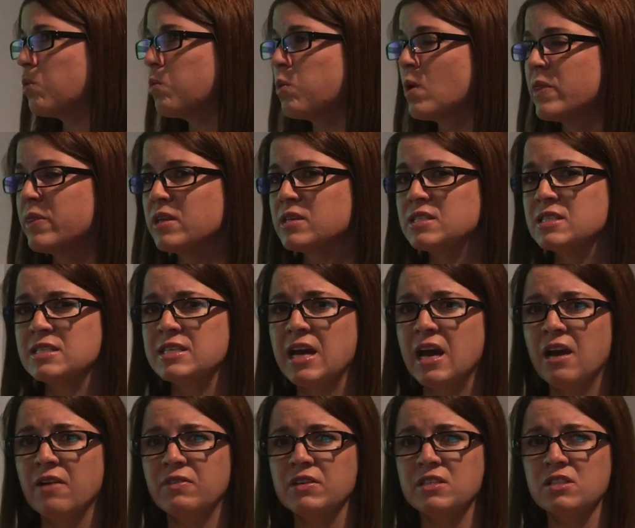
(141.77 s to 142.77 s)
when the
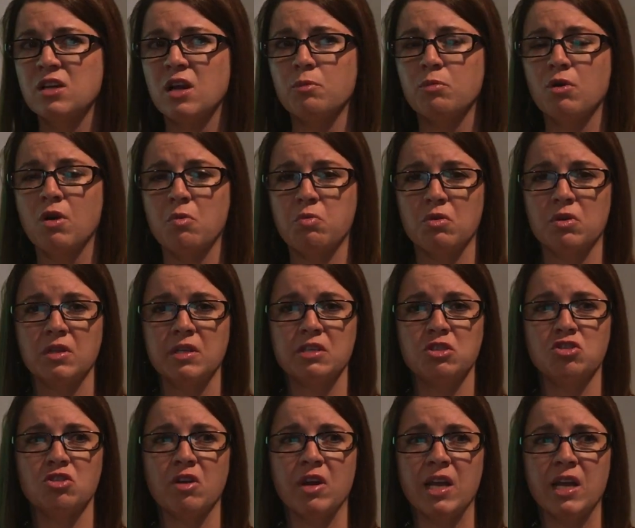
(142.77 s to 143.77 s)
staff is not properly
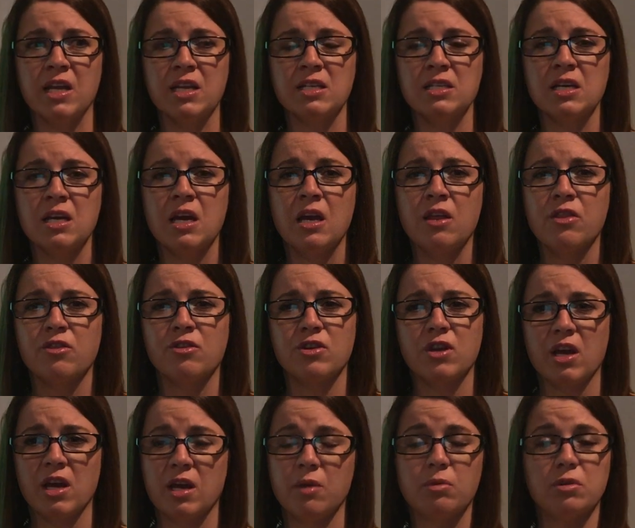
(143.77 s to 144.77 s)
trained, they're
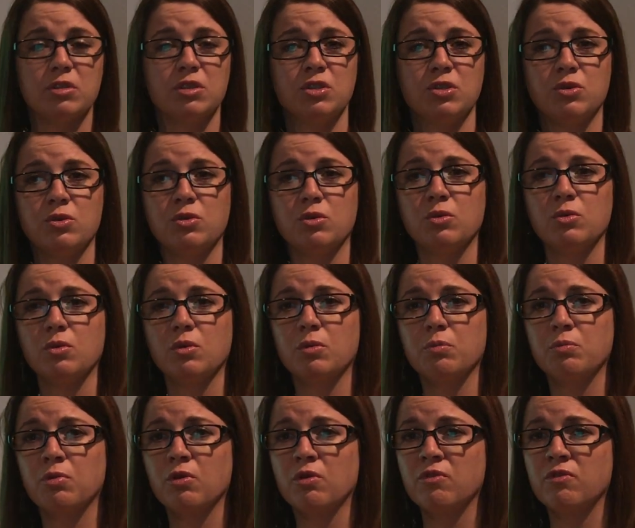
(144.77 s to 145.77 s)
not able to
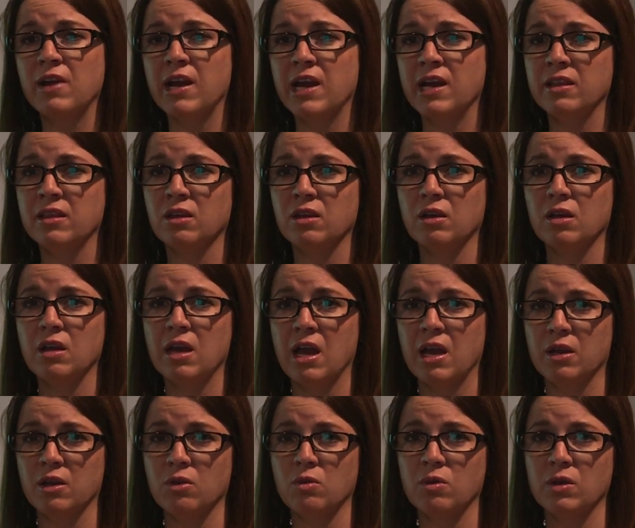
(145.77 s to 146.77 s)
provide the
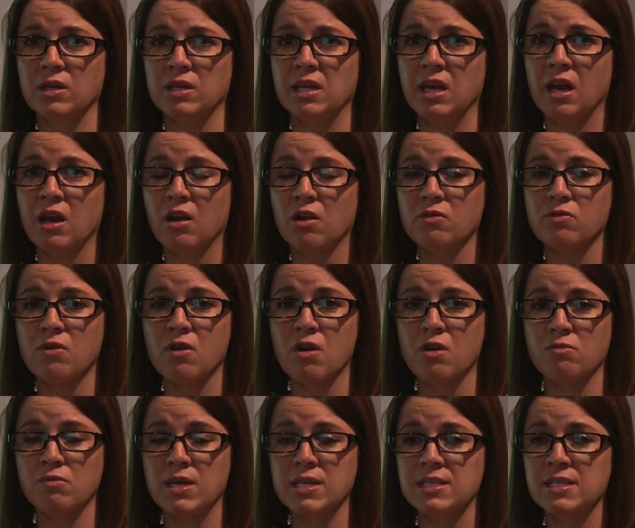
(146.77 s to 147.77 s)
adequate care for
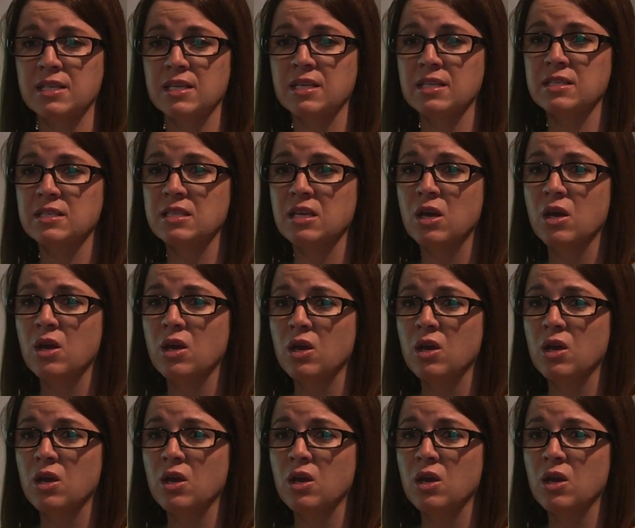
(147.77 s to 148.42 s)
our residents,